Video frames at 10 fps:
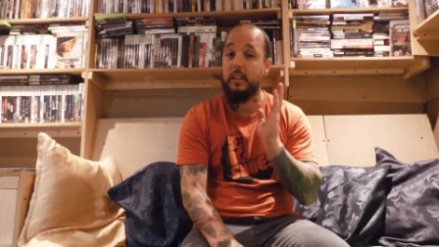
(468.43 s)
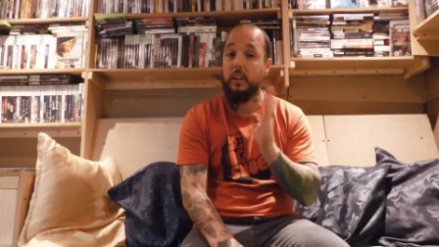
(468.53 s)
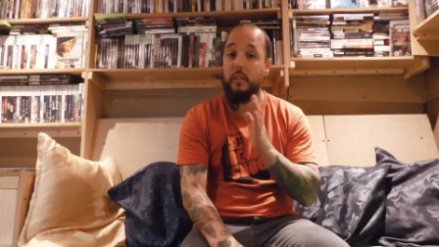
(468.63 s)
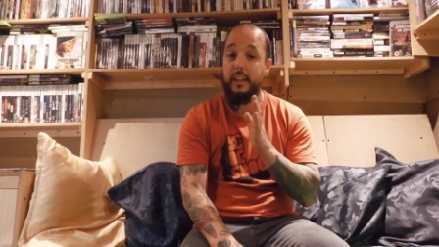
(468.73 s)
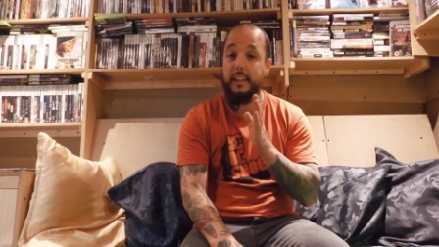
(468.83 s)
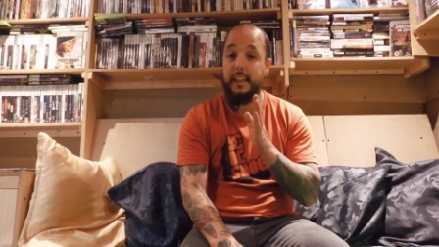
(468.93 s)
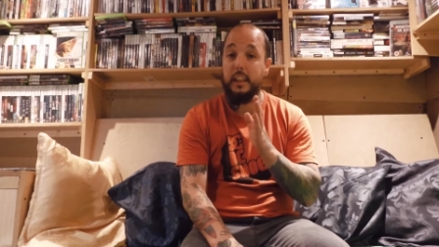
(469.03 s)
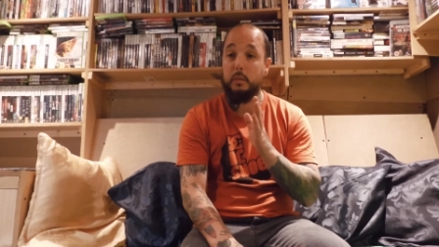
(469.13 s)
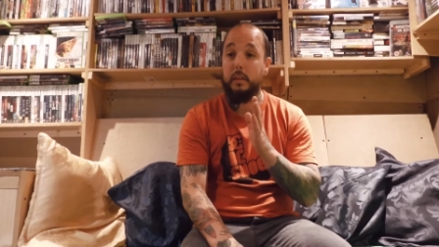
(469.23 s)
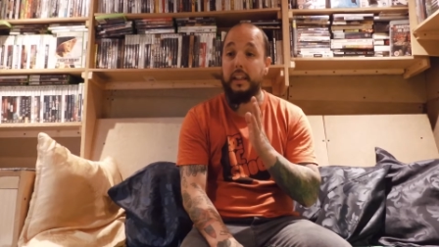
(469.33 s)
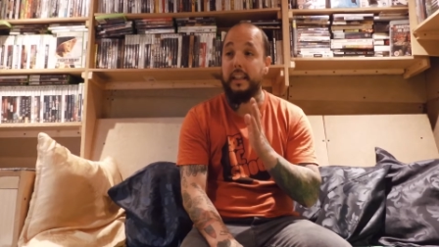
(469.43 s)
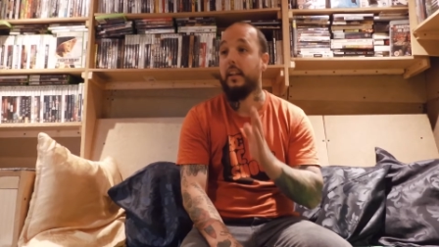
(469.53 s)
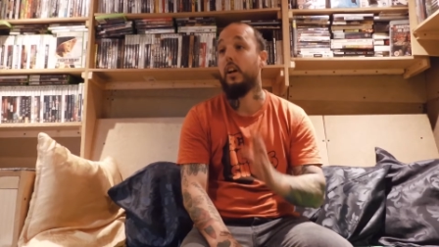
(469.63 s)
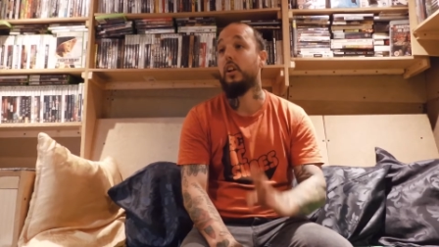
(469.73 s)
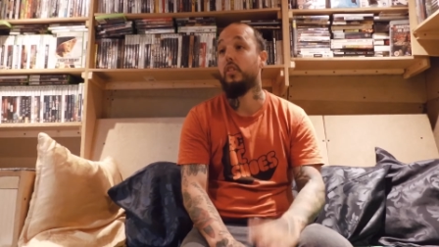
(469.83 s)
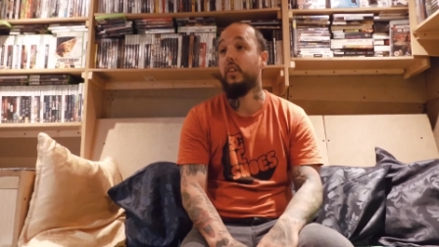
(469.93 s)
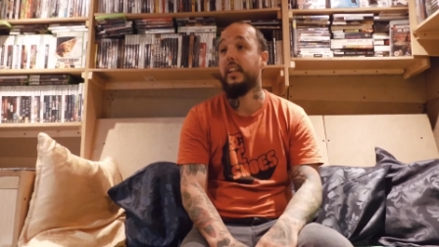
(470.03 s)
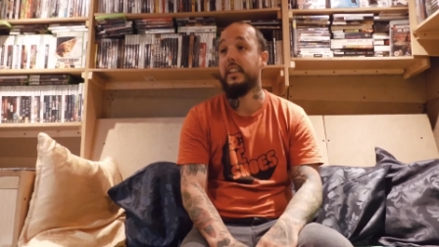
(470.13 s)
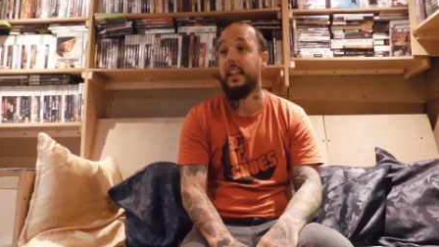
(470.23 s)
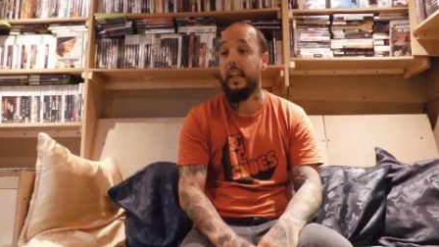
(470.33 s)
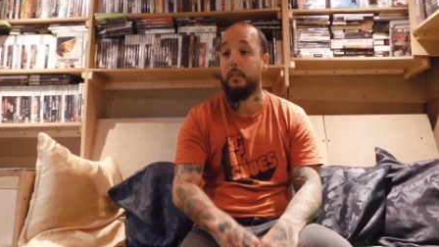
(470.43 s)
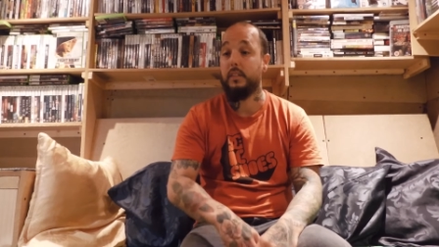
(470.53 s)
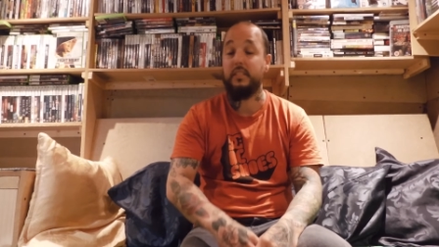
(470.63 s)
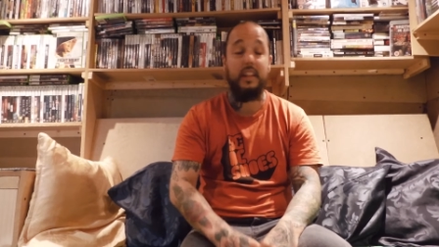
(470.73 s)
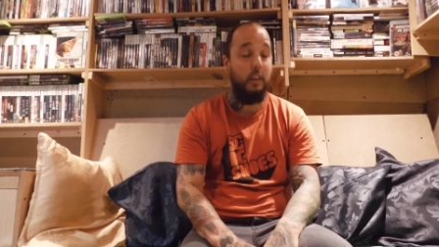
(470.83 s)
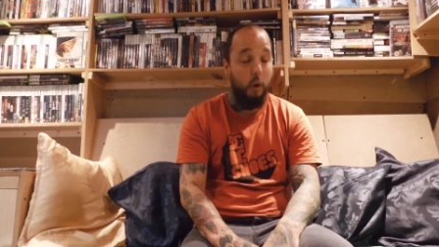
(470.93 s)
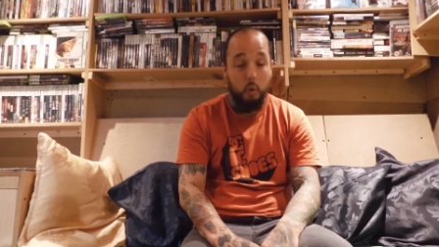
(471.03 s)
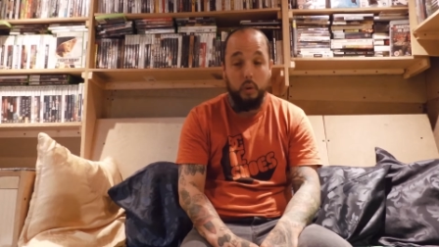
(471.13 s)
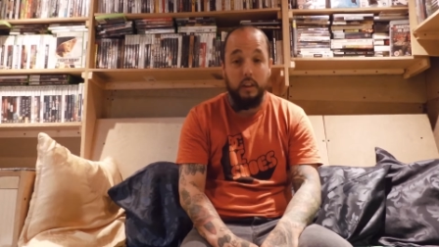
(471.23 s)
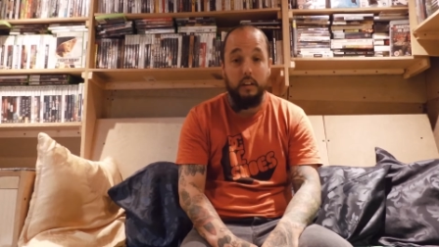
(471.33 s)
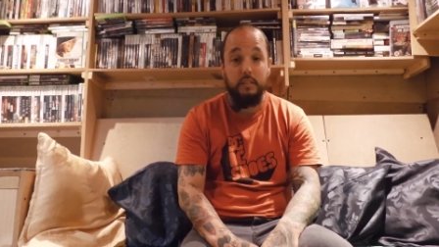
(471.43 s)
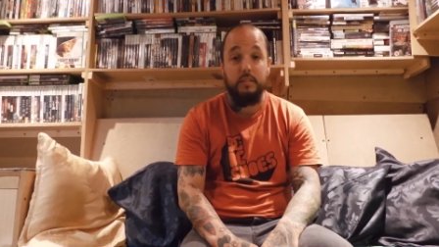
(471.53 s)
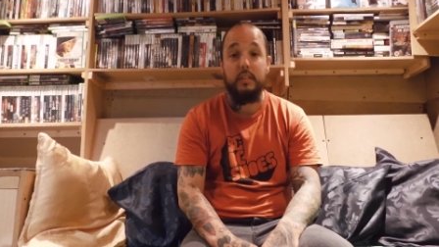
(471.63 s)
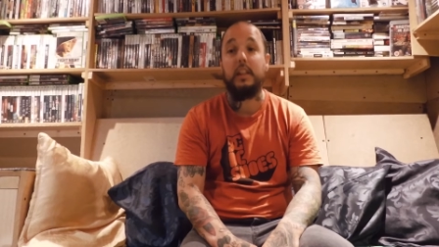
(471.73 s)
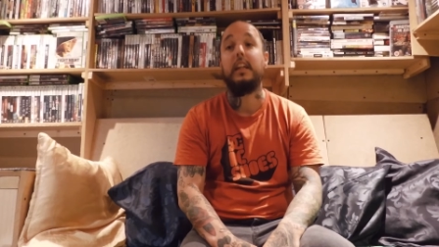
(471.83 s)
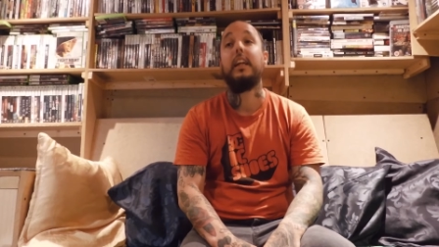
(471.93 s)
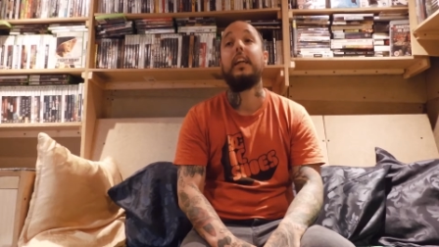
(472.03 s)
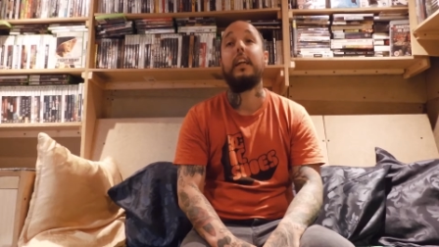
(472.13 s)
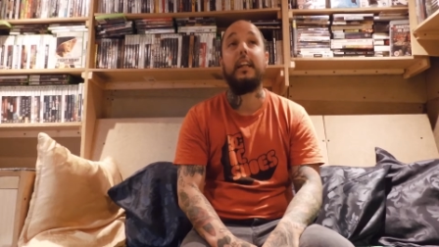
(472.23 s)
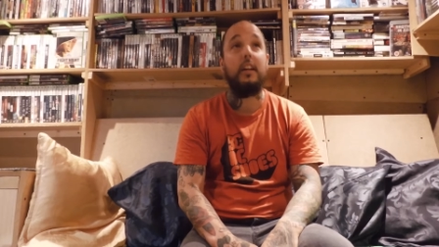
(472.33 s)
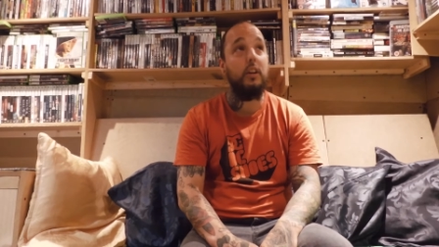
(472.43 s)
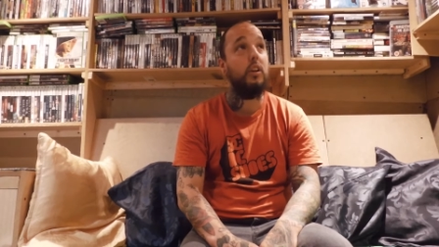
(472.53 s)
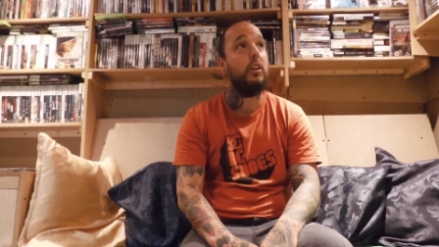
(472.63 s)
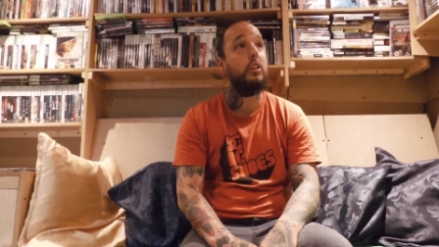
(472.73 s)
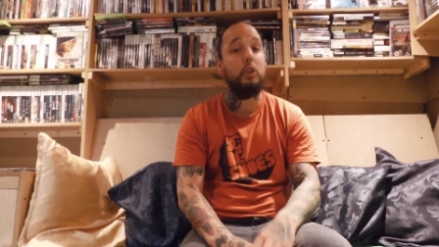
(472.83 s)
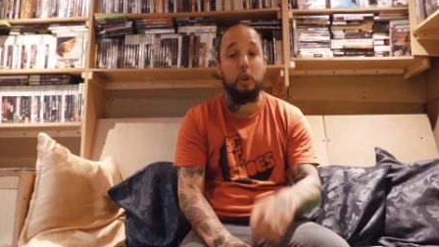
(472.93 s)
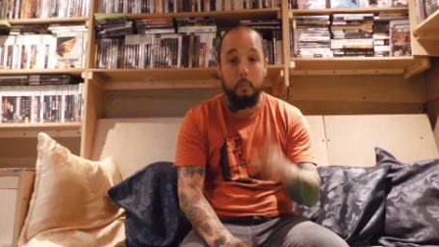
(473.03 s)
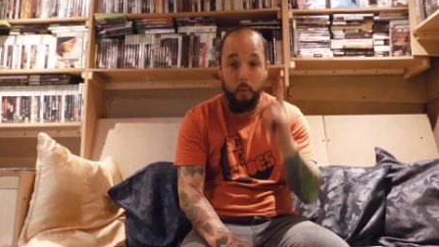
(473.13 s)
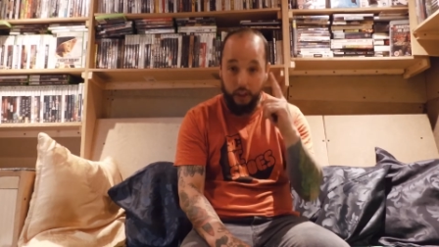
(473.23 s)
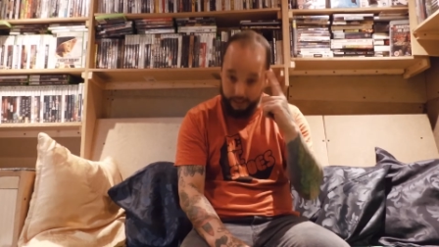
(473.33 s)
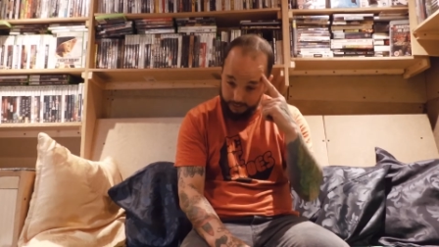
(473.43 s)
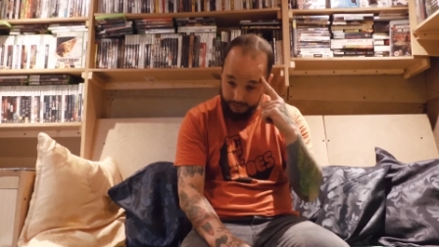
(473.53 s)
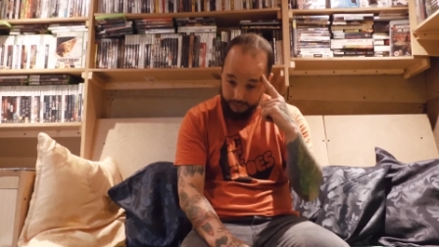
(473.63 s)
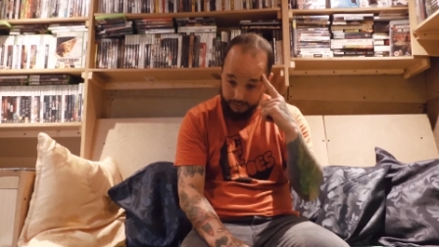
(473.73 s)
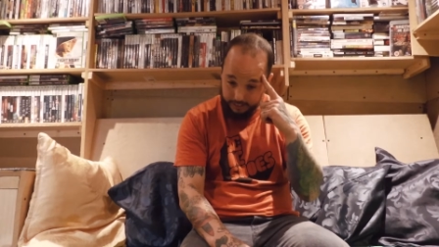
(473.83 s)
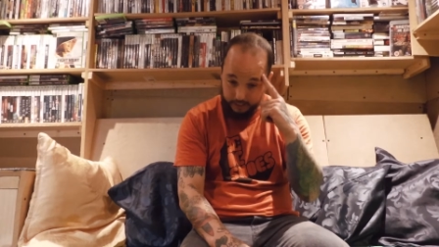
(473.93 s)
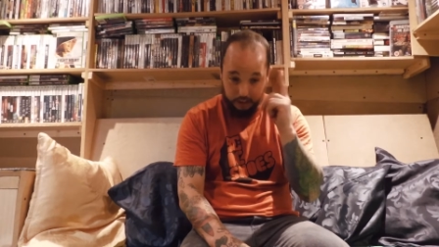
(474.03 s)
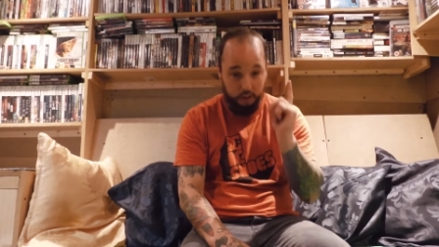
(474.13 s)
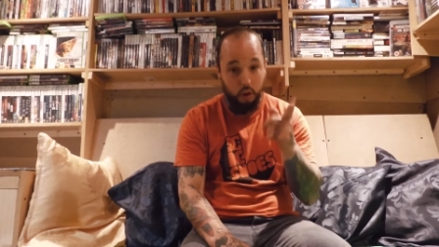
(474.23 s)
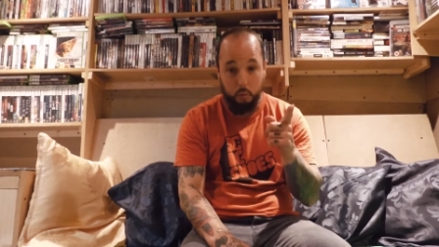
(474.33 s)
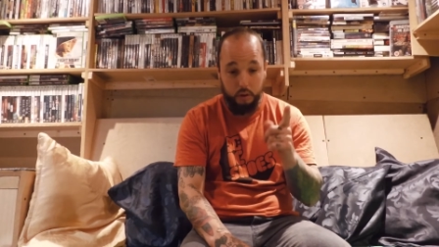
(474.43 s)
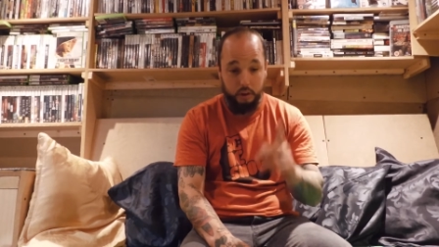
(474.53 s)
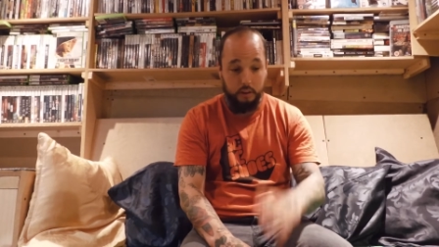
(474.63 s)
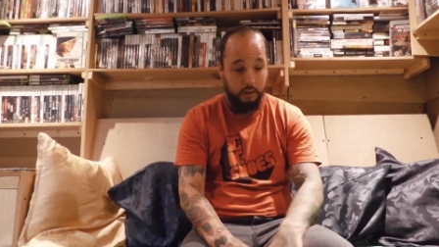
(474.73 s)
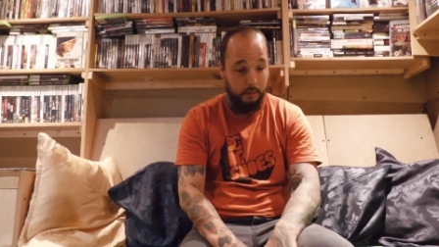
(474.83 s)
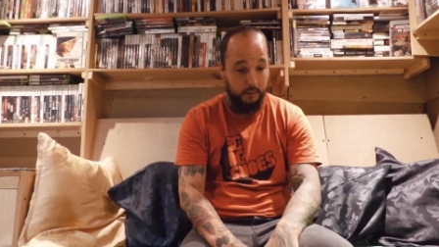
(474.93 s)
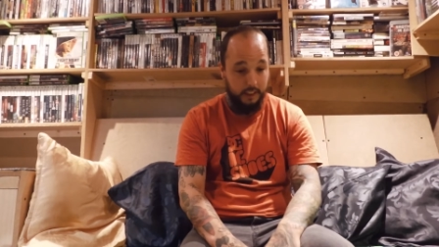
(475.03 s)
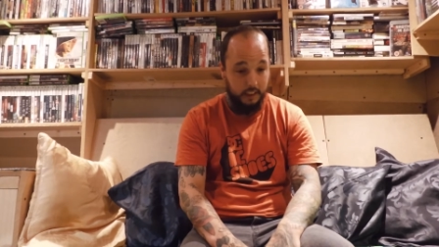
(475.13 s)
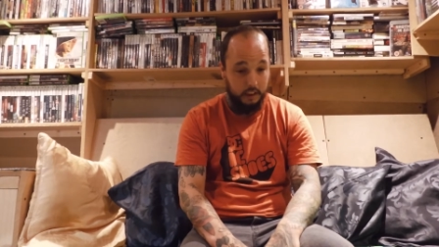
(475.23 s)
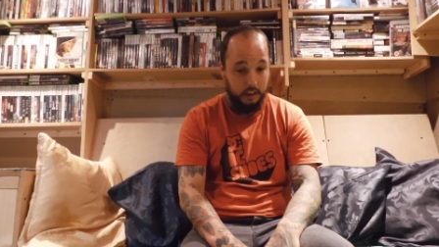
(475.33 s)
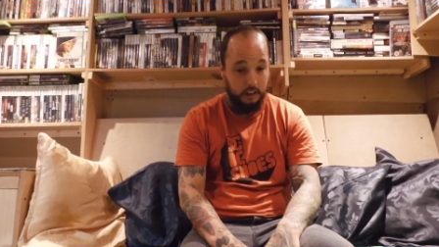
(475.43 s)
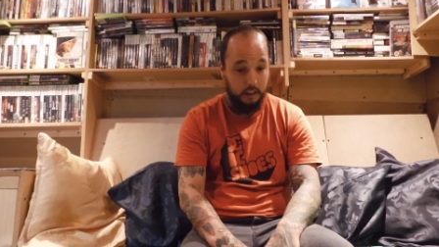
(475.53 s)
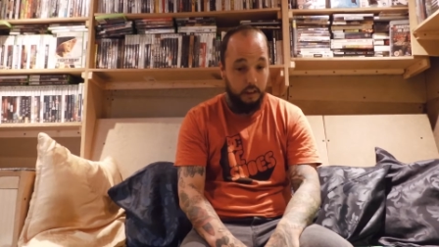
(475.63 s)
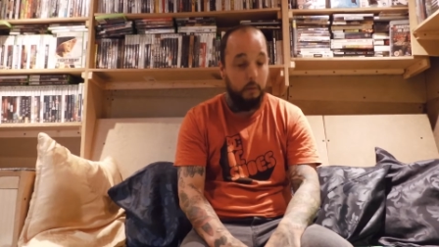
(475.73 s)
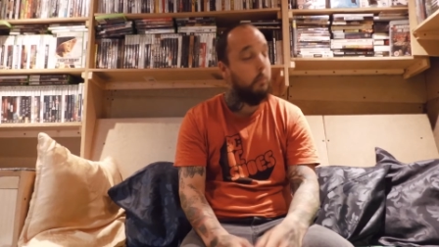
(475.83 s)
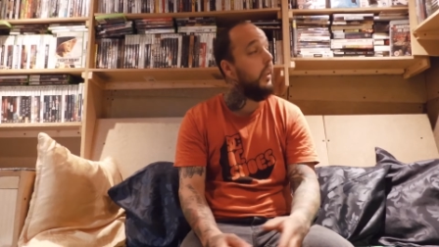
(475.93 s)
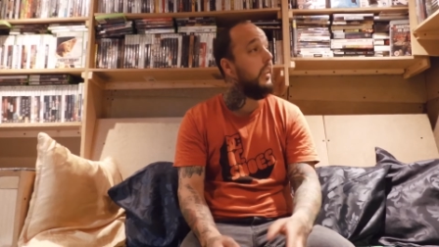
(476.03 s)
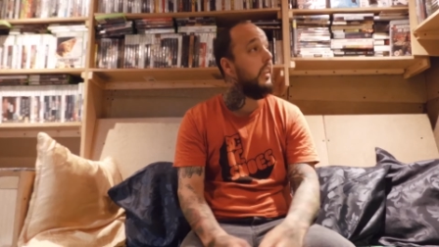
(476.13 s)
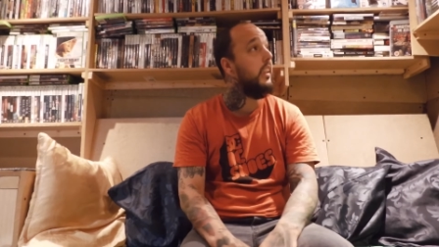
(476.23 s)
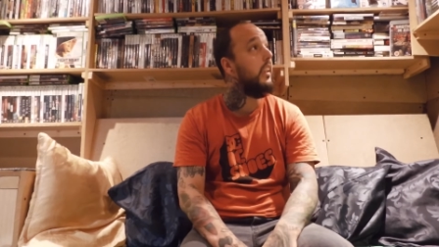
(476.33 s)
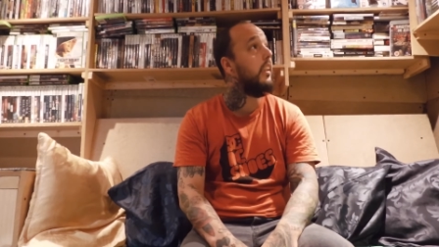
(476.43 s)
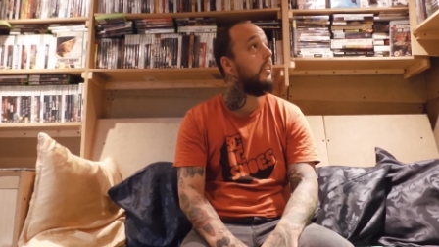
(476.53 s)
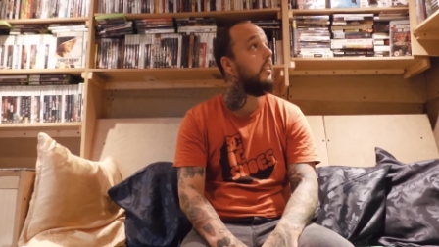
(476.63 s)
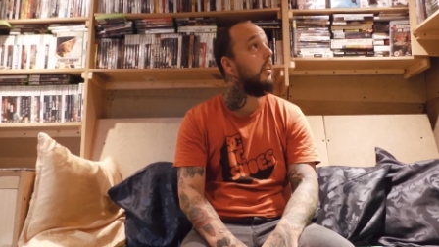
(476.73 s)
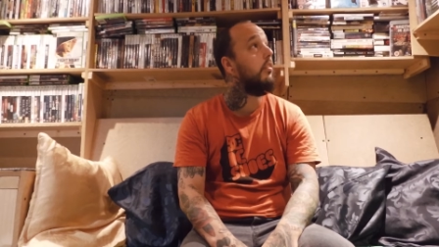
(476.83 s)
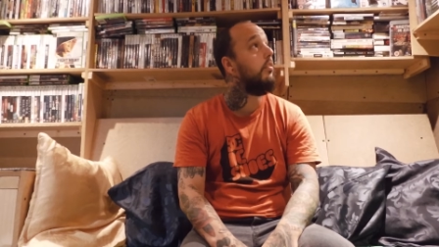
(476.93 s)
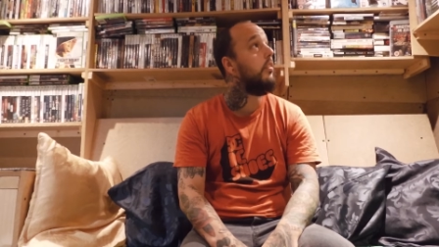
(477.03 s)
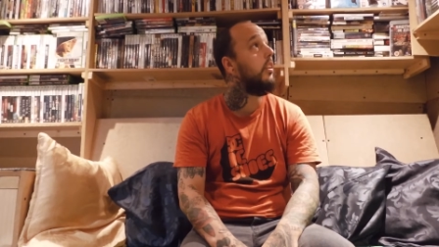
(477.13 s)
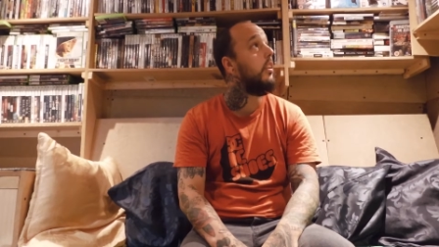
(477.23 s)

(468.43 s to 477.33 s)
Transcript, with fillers: don't let your kids play underage games if they're not old enough. You know, use your brain. Because I wouldn't usually let my kids play GTA and stuff.